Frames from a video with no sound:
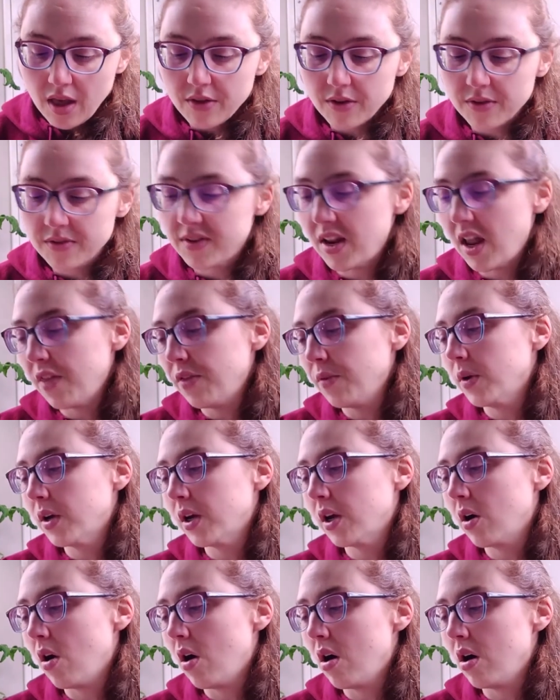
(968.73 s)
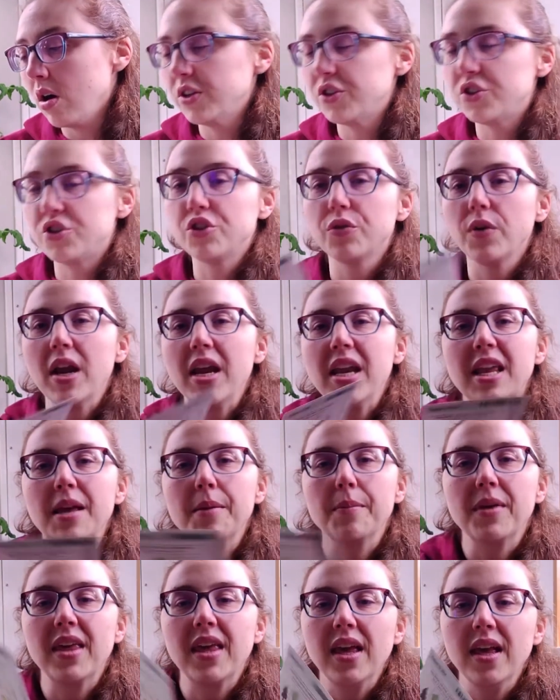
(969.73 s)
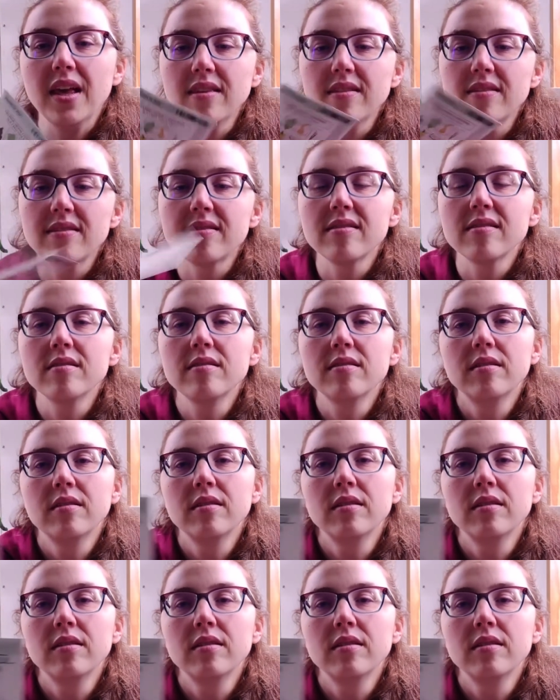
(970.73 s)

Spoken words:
There's another one called Geranium Kiss.